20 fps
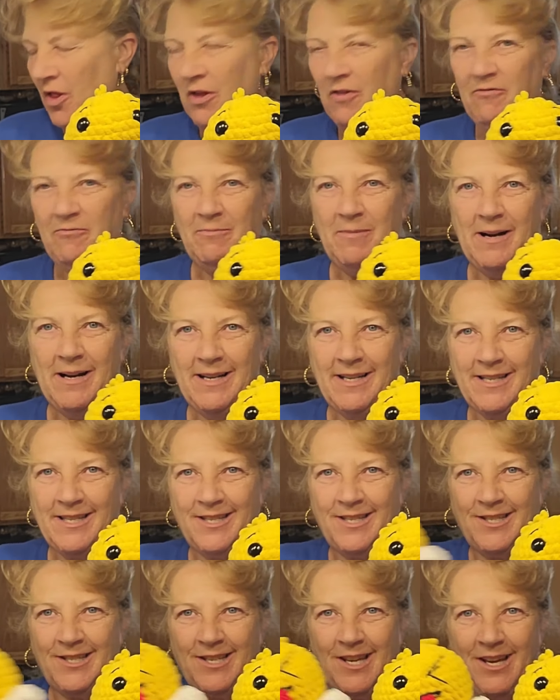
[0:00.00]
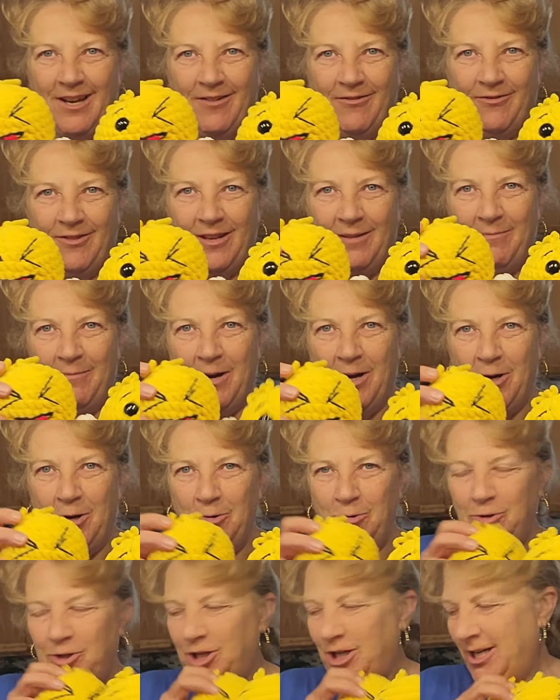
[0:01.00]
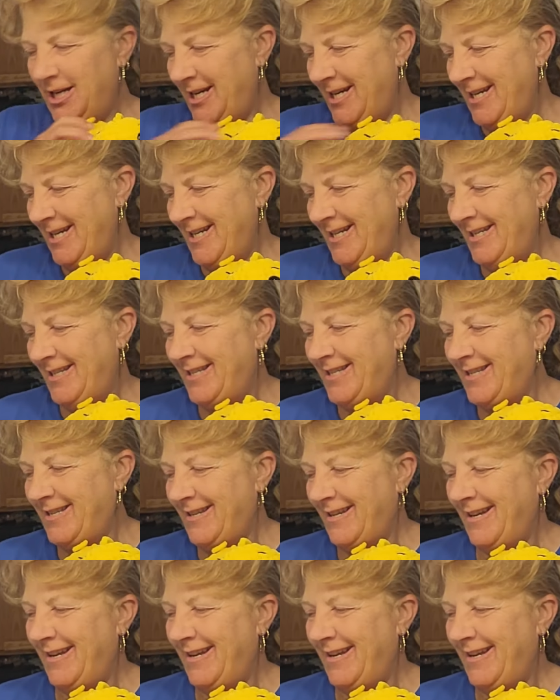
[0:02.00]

of my stuffed emojis.